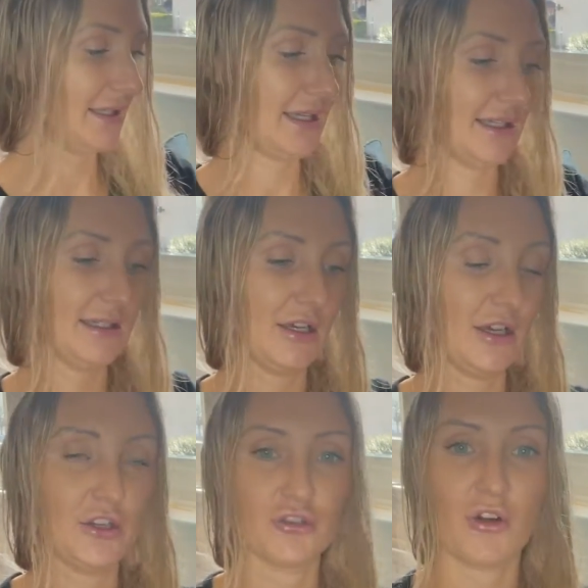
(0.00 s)
is
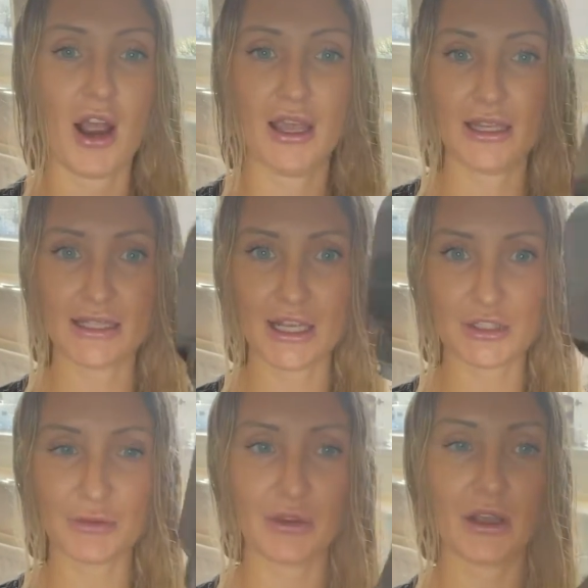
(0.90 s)
the dryer
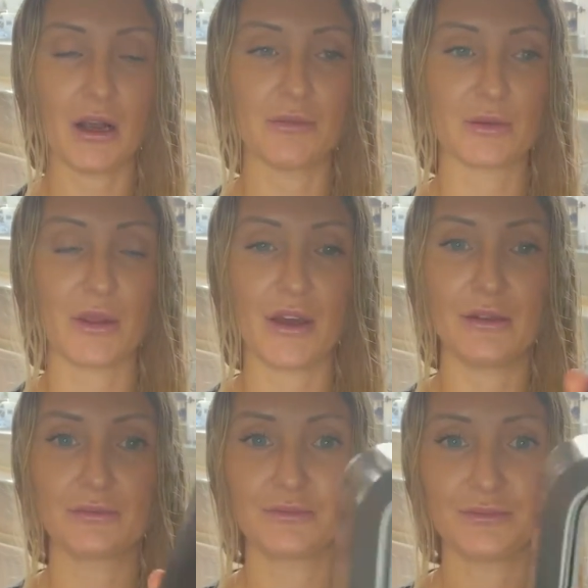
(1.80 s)
attachment that comes with it.
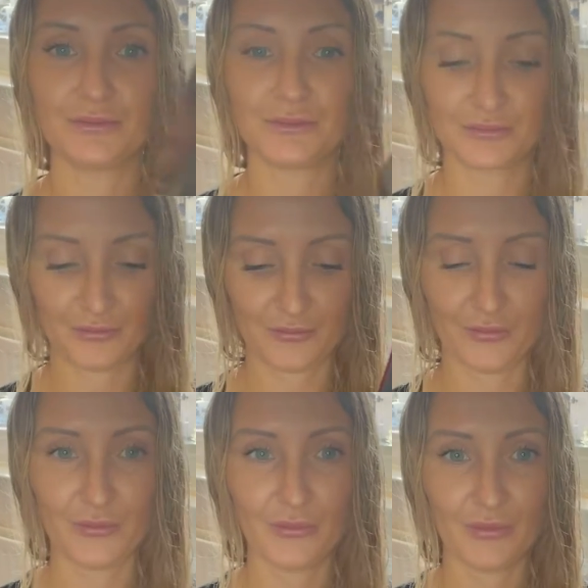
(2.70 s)

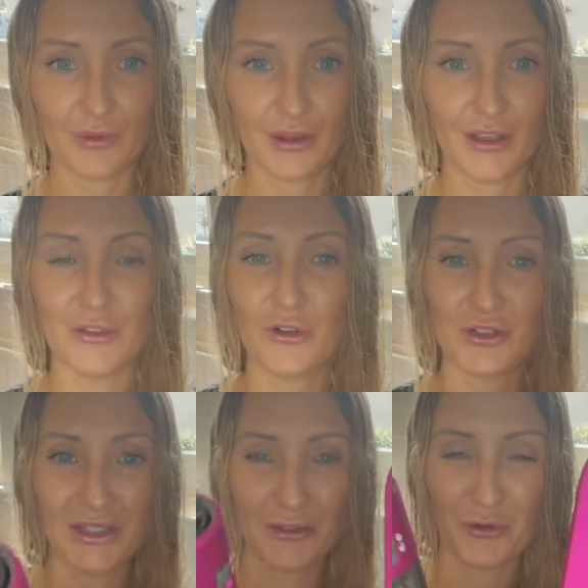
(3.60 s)
And you've got
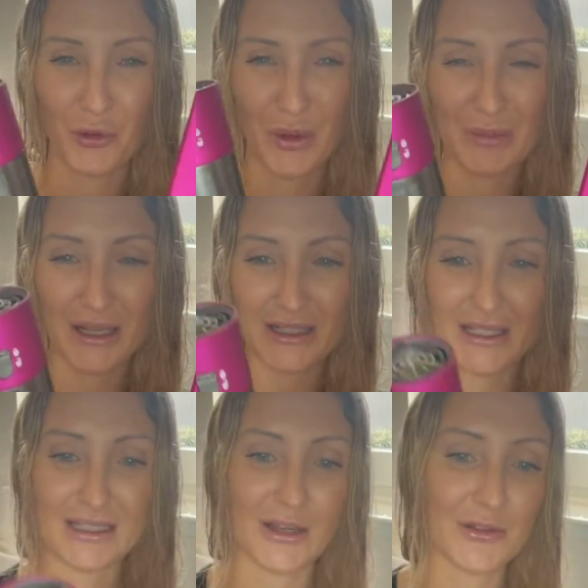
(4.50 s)
to love all the wee pink
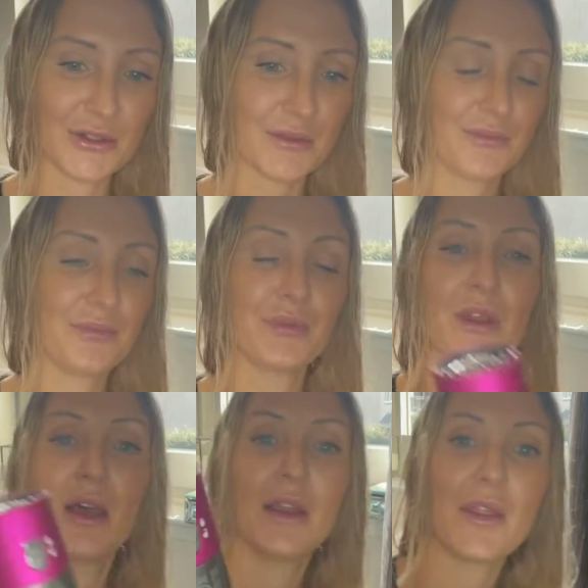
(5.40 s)
details.
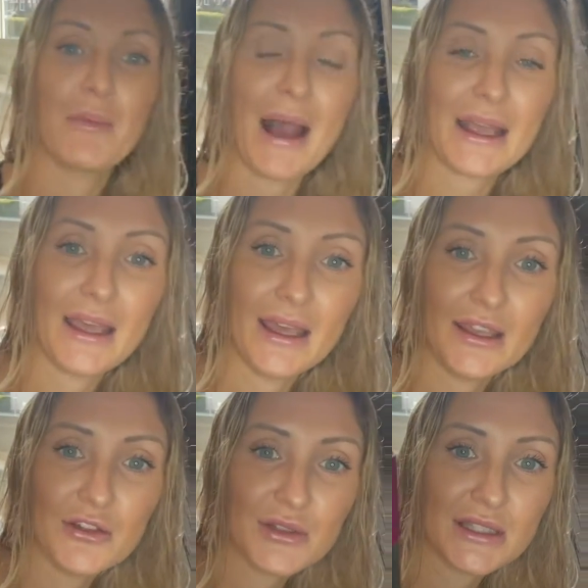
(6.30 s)
At the back here,
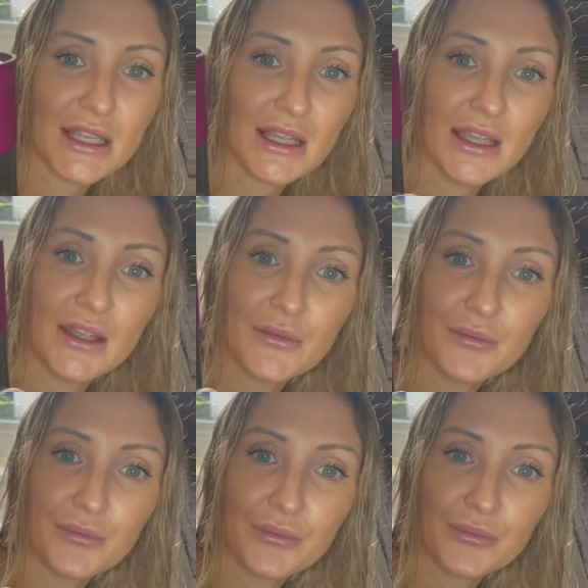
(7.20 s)
you'll see
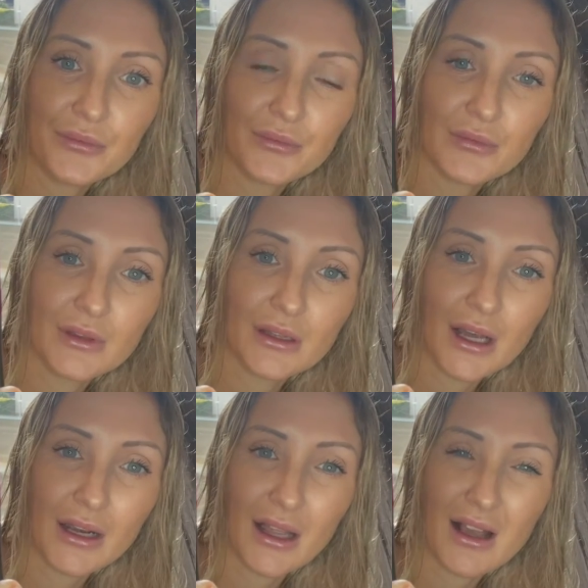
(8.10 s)

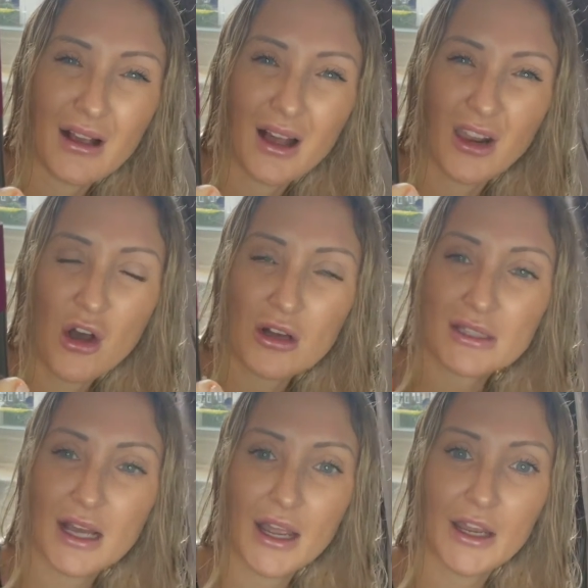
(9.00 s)
kind of like a lock
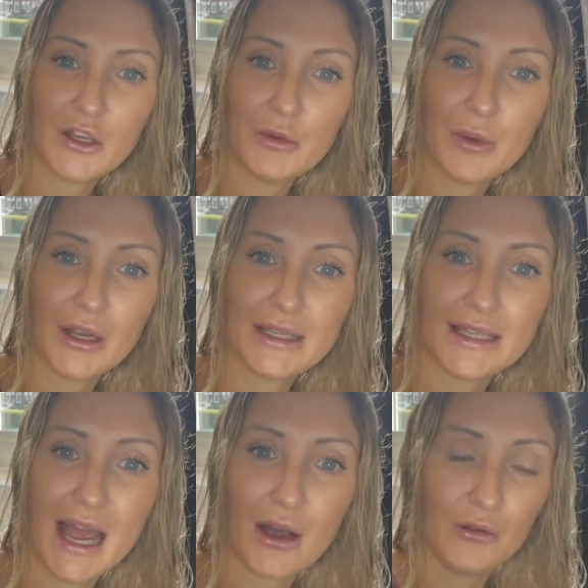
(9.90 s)
sign, and you pull it
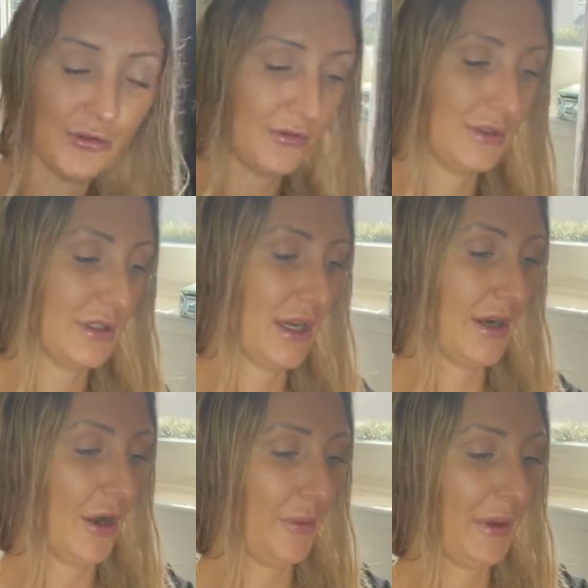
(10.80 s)
down to kind
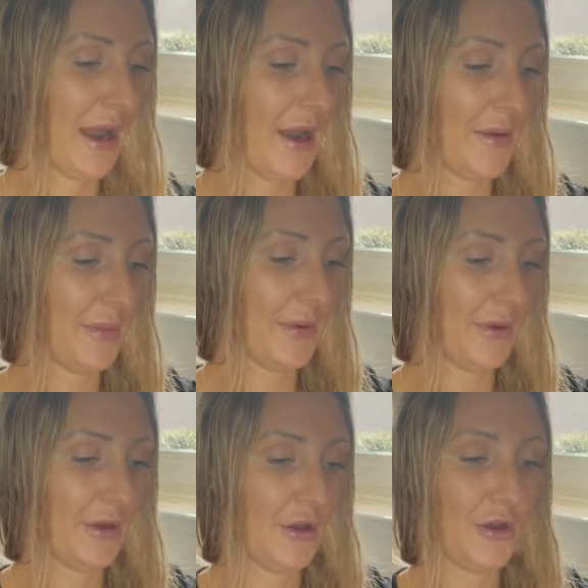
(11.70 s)
of open it up,
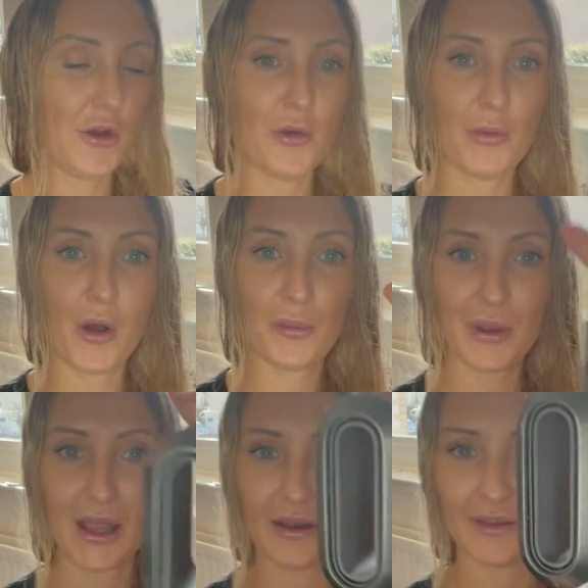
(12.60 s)
pop
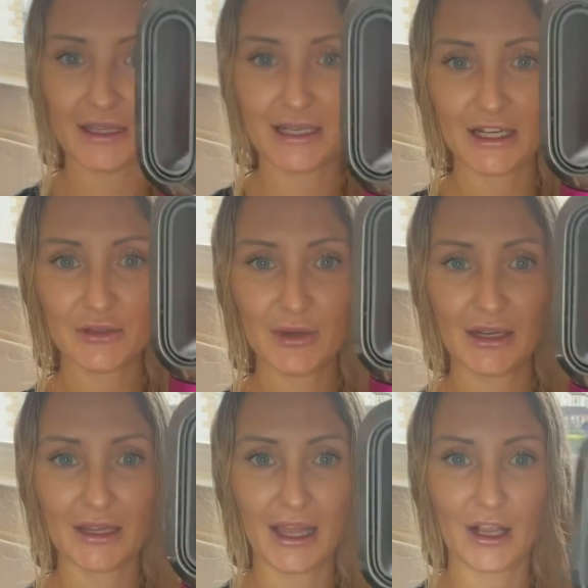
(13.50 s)
in the attachment,
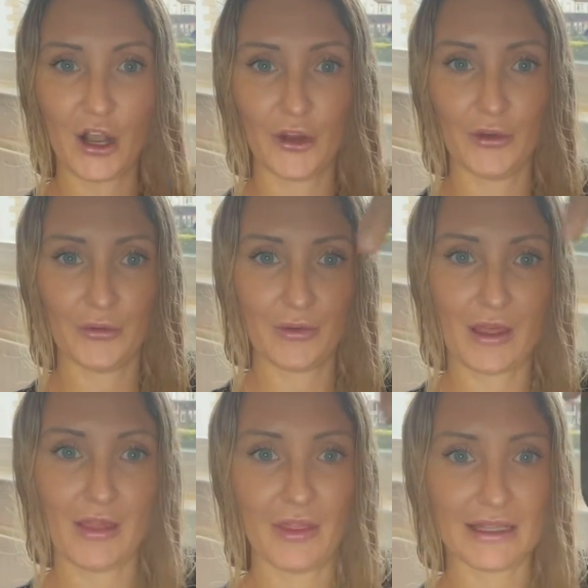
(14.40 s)
let go,
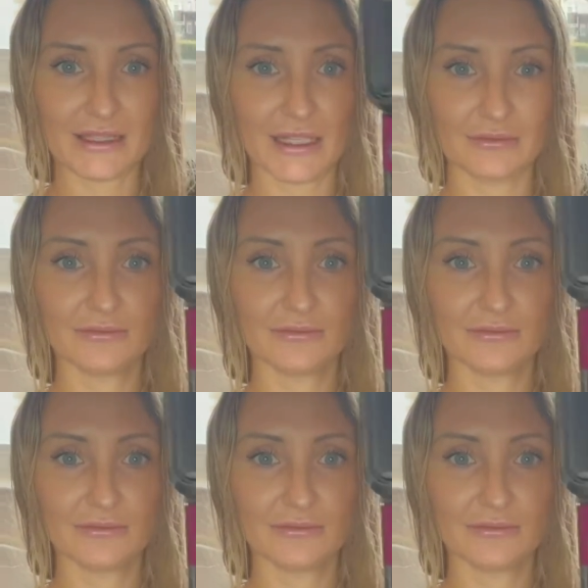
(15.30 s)
and that's it.